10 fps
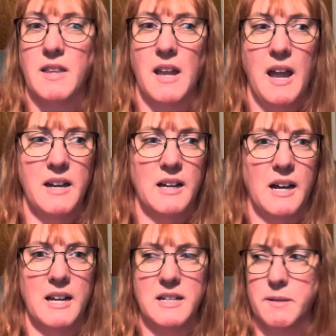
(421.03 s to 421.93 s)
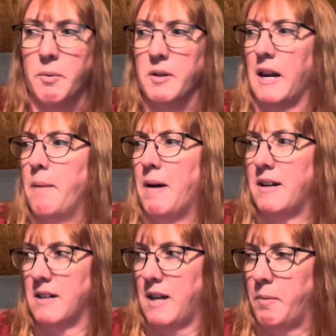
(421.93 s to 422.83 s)
And uh, it is a book that I
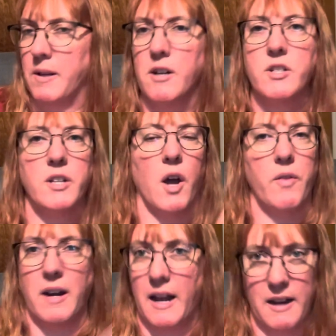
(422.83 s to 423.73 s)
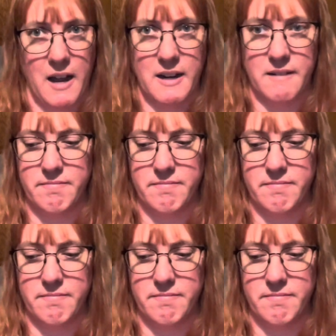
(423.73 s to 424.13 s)
bought a couple years ago that I, I,